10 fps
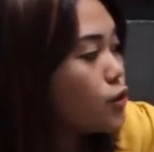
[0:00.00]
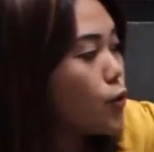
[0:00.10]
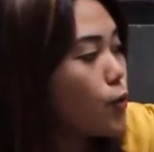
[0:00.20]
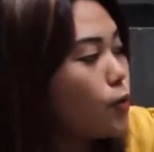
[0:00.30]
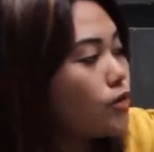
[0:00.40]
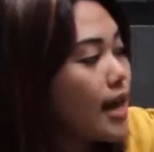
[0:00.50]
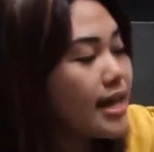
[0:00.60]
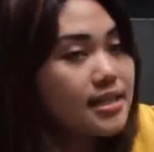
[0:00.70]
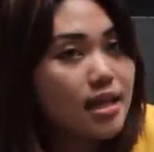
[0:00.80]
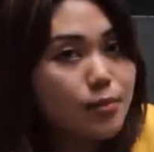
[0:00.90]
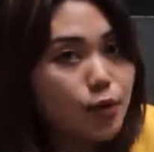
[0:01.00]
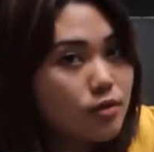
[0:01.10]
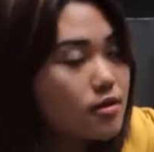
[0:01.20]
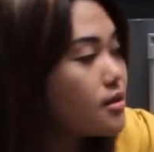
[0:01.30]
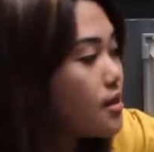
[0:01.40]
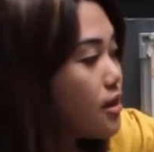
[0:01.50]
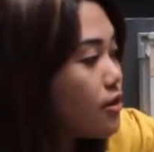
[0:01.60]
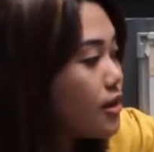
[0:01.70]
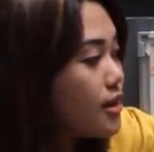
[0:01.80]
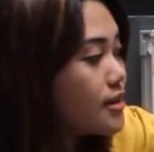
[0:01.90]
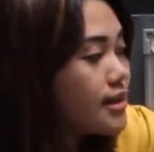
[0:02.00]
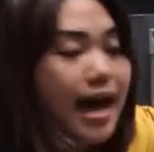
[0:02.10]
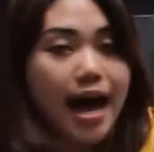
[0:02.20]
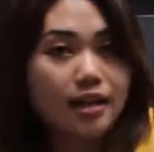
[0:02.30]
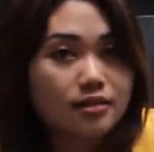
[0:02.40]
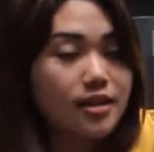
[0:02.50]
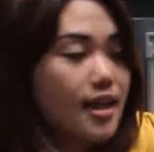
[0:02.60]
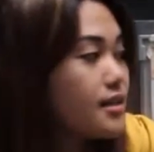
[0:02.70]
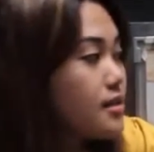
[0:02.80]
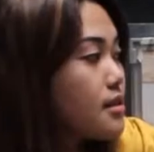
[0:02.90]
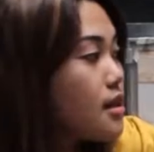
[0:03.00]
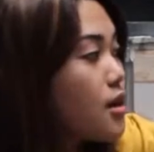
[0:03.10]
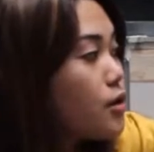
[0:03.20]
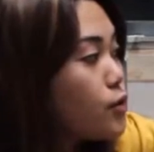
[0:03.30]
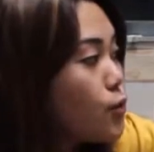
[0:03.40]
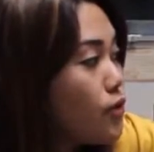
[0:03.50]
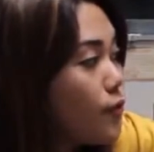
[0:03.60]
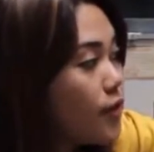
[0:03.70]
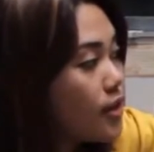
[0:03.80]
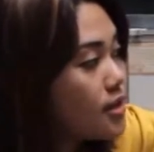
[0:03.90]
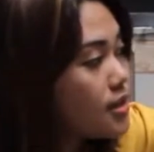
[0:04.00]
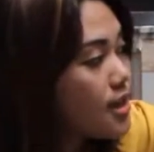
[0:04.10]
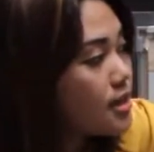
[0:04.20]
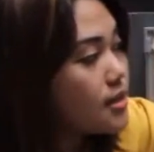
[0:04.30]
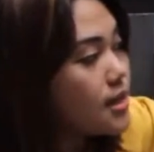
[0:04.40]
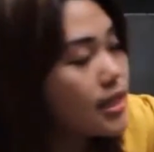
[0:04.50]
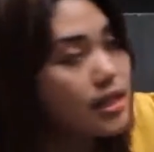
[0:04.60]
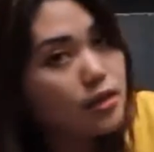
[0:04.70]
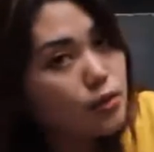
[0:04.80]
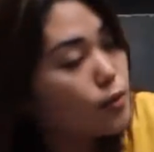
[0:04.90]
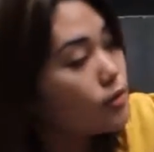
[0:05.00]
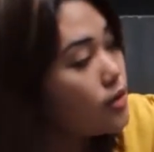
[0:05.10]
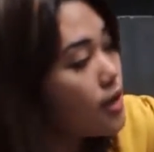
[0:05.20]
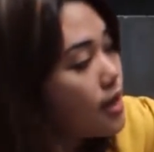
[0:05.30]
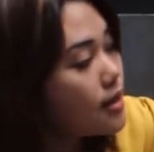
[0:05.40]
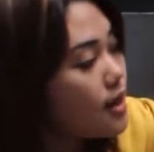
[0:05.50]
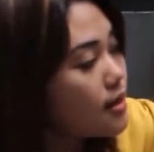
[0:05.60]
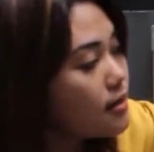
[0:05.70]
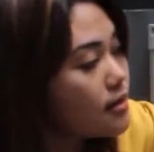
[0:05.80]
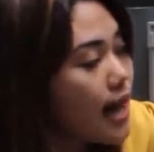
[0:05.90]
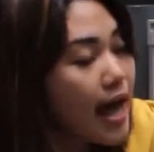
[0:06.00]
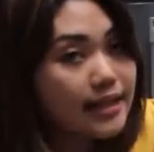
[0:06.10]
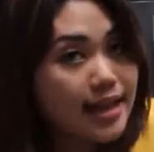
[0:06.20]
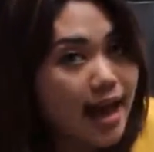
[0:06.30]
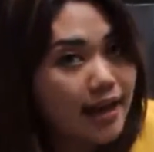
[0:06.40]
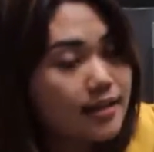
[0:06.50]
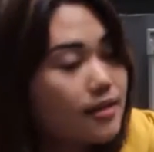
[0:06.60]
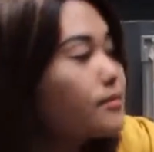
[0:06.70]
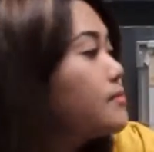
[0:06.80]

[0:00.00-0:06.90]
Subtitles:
So the enzyme used here is the aldolase. So the first is the ketone and then the aldehyde.